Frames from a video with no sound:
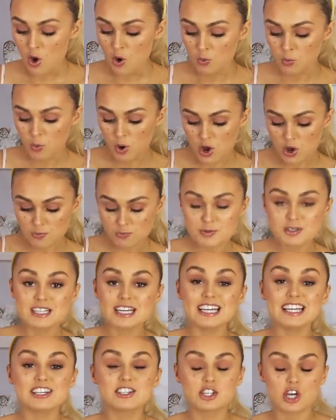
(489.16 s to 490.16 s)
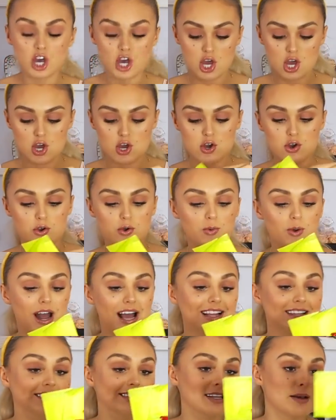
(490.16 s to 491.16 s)
Whoop-dee-doo!
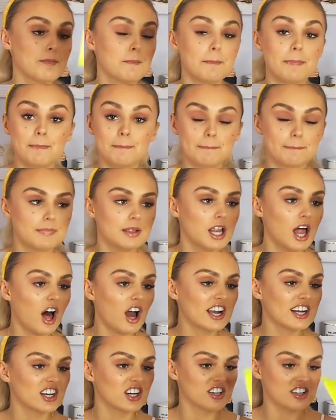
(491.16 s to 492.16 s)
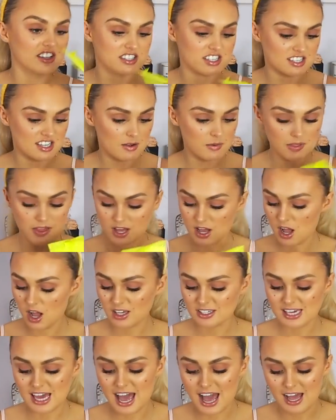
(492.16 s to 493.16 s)
And some Liners, is that what they are?
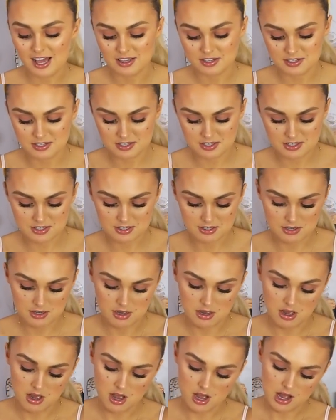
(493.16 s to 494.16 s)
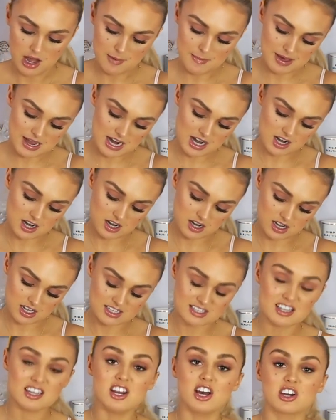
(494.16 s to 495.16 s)
Yes. I mean,
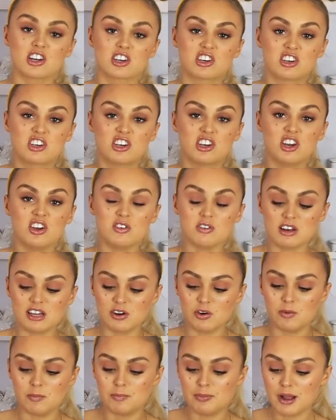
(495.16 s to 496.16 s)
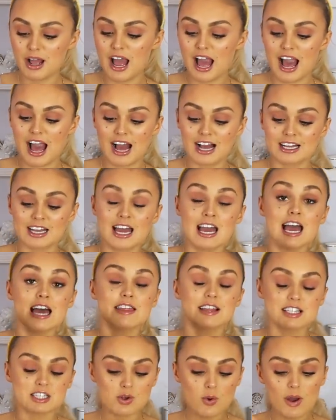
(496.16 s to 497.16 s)
it's in a cute little bag.
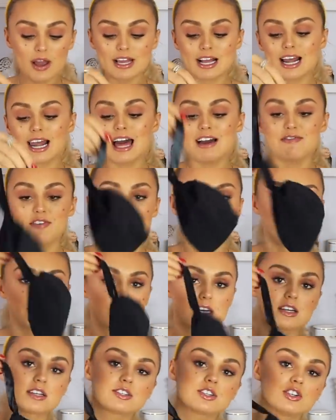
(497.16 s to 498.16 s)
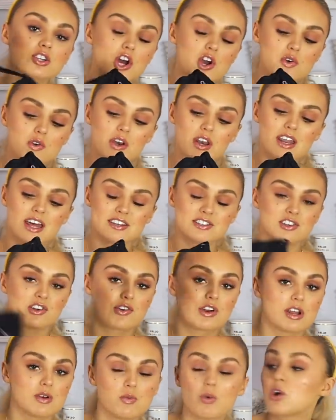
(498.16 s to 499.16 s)
That's quite clever because you don't
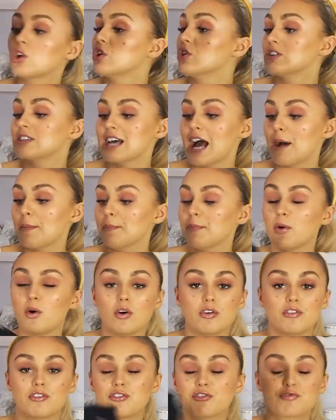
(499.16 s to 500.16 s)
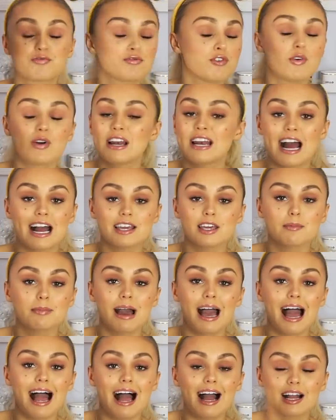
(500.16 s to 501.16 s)
necessarily want your tampon falling out your
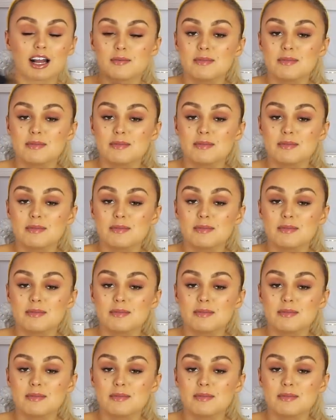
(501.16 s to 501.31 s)
bag.